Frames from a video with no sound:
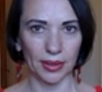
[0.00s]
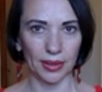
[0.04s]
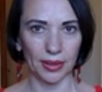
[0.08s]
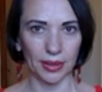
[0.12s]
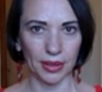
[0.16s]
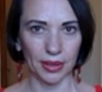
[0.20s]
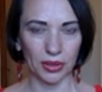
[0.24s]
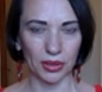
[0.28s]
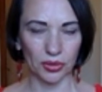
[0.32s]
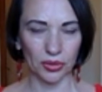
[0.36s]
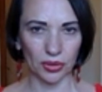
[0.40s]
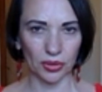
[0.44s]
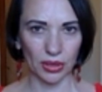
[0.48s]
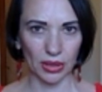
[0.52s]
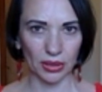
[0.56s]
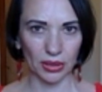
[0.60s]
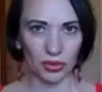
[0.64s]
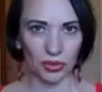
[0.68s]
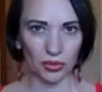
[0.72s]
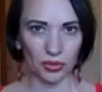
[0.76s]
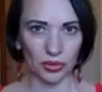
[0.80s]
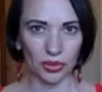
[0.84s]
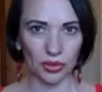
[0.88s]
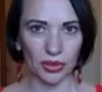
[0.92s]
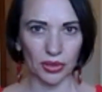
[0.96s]

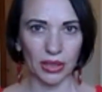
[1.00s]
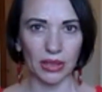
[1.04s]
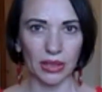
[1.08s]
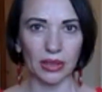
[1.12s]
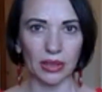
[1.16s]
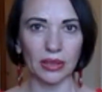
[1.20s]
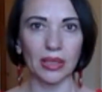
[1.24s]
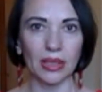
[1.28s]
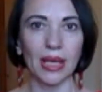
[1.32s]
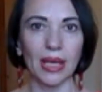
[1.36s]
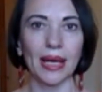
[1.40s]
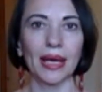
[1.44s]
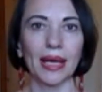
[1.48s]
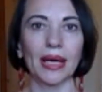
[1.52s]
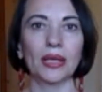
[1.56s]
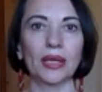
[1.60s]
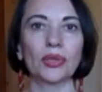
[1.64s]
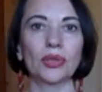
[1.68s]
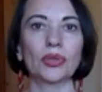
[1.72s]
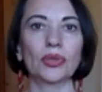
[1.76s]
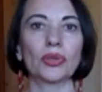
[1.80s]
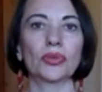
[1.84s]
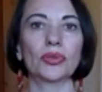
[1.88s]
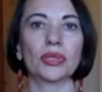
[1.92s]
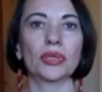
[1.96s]
introductory training and
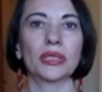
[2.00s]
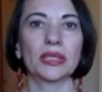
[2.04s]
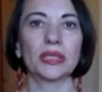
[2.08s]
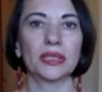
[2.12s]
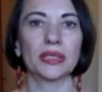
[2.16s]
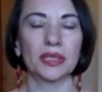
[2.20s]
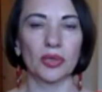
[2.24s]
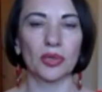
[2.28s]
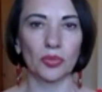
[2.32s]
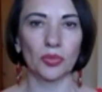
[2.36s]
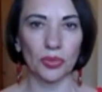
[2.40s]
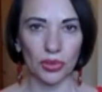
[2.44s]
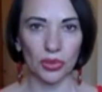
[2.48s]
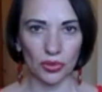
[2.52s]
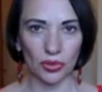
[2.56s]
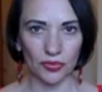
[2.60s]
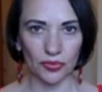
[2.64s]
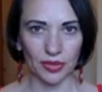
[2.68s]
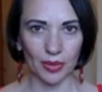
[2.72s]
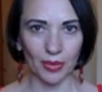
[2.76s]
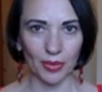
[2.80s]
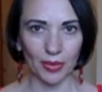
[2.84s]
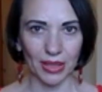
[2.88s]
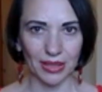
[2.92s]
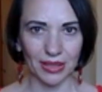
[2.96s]
you're already therapist of
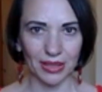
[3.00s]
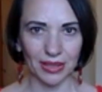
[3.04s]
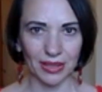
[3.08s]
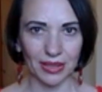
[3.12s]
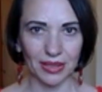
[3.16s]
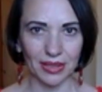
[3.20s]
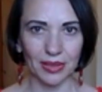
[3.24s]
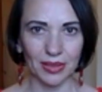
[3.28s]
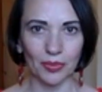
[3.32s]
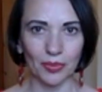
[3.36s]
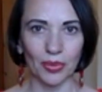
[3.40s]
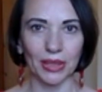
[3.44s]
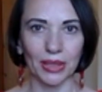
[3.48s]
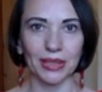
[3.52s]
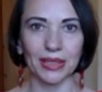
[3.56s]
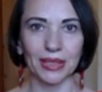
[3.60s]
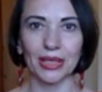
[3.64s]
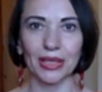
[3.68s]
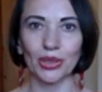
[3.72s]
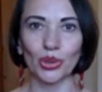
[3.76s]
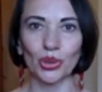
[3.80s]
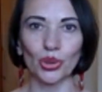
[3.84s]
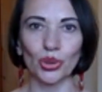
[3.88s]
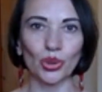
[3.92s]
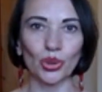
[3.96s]
some other discipline
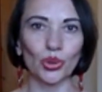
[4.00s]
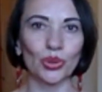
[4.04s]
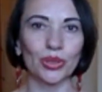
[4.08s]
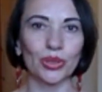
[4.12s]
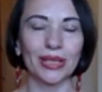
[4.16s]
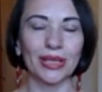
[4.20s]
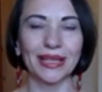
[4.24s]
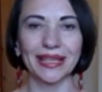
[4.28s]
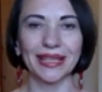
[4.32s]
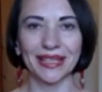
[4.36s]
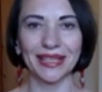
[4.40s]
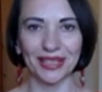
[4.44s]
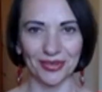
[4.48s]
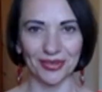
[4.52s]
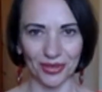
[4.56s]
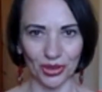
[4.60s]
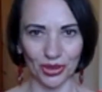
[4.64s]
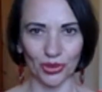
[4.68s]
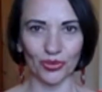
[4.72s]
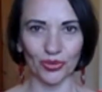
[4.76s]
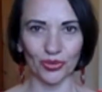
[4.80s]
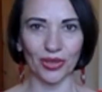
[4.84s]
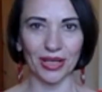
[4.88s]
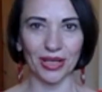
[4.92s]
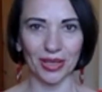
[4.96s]
and you know the language
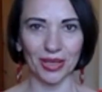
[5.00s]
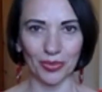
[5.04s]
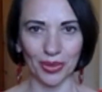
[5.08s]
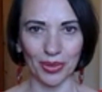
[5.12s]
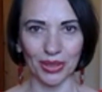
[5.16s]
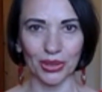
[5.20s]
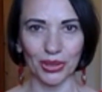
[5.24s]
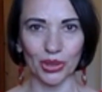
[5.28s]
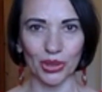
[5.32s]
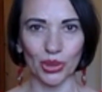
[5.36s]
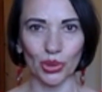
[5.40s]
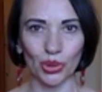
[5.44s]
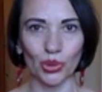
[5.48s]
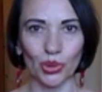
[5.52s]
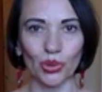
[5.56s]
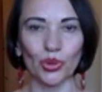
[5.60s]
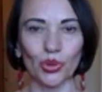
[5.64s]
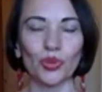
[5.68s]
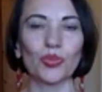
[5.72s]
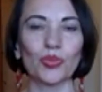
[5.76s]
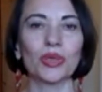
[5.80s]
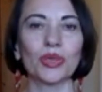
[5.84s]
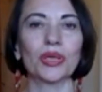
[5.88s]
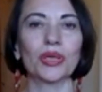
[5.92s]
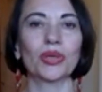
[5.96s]
of Colourpuncture, so to
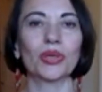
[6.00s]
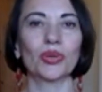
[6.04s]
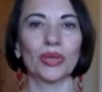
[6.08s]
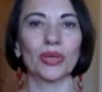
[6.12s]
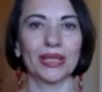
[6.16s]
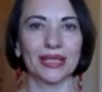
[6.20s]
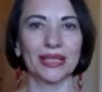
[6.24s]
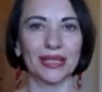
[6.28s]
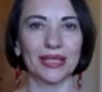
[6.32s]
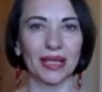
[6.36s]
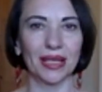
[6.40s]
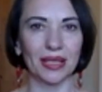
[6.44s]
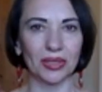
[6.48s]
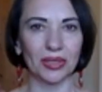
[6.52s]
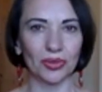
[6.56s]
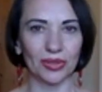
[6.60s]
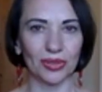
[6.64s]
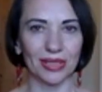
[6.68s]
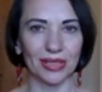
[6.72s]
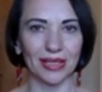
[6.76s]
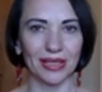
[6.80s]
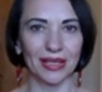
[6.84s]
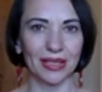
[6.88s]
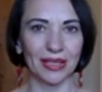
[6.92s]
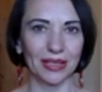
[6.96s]
speak, you can start
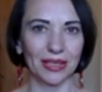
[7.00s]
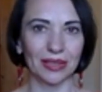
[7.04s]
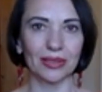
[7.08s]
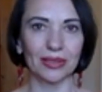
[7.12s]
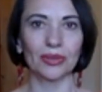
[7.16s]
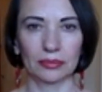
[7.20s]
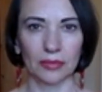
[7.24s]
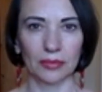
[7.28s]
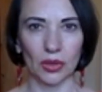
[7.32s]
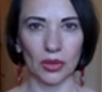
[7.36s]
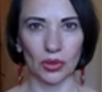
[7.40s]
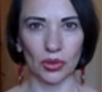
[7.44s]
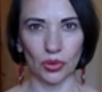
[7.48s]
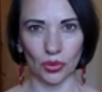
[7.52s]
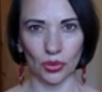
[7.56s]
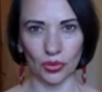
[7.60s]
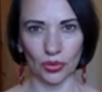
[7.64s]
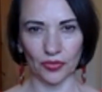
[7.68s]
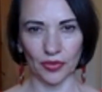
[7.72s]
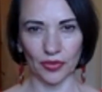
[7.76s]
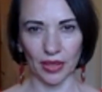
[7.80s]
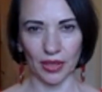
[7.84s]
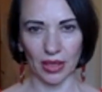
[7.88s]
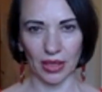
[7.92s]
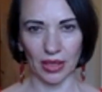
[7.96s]
translating. Third
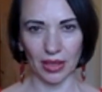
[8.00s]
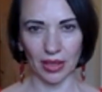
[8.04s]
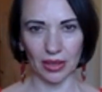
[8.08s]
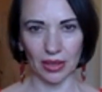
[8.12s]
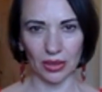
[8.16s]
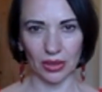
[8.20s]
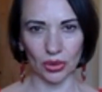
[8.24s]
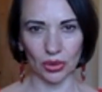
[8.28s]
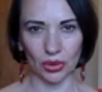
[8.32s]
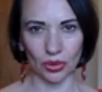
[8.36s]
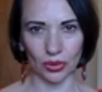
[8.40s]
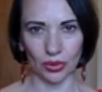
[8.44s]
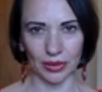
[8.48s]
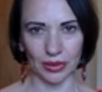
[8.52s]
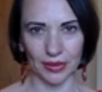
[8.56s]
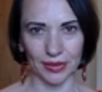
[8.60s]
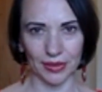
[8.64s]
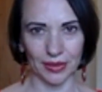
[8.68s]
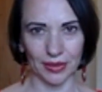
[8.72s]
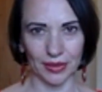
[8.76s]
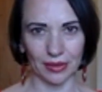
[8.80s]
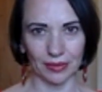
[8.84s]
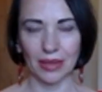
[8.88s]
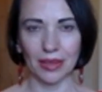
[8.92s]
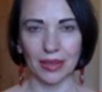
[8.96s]
way is to
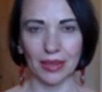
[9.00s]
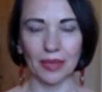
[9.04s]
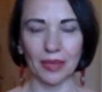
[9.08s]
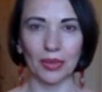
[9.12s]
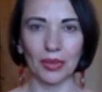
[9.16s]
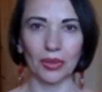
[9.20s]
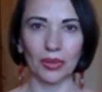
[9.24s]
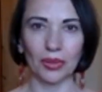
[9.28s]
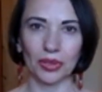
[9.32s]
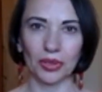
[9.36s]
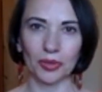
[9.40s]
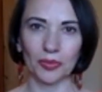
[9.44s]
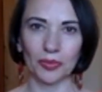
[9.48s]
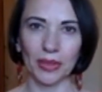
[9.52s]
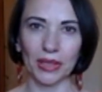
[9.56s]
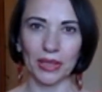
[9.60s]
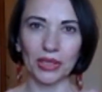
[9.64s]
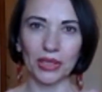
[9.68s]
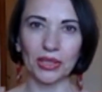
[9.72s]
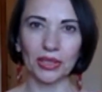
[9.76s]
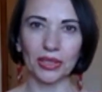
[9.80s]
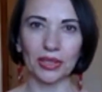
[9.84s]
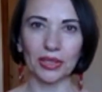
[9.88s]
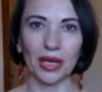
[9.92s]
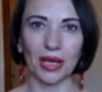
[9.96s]
listen. Think about it.
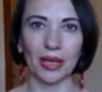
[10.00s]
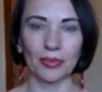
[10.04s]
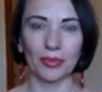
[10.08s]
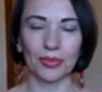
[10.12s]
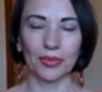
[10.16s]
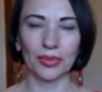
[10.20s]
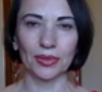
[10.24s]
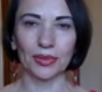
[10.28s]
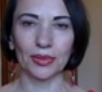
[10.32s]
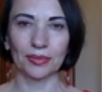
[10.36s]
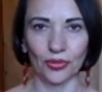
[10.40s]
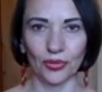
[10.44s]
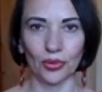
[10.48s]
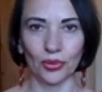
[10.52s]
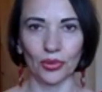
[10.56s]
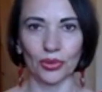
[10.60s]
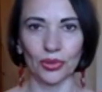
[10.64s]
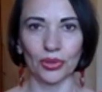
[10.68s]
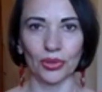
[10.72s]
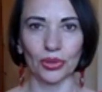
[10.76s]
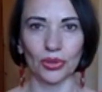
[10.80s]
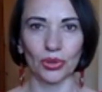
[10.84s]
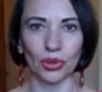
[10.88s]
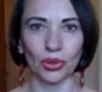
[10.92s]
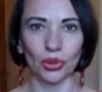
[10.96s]
Patient comes,
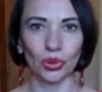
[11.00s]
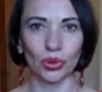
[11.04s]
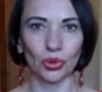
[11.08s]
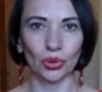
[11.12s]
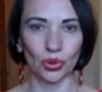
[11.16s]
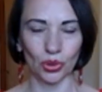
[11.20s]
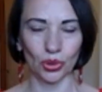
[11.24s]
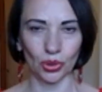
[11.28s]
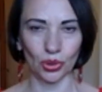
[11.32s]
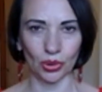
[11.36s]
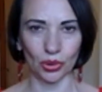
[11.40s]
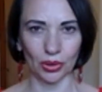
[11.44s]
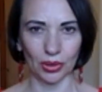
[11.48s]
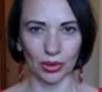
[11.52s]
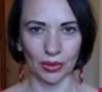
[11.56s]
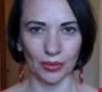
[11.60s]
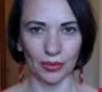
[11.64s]
first you talk.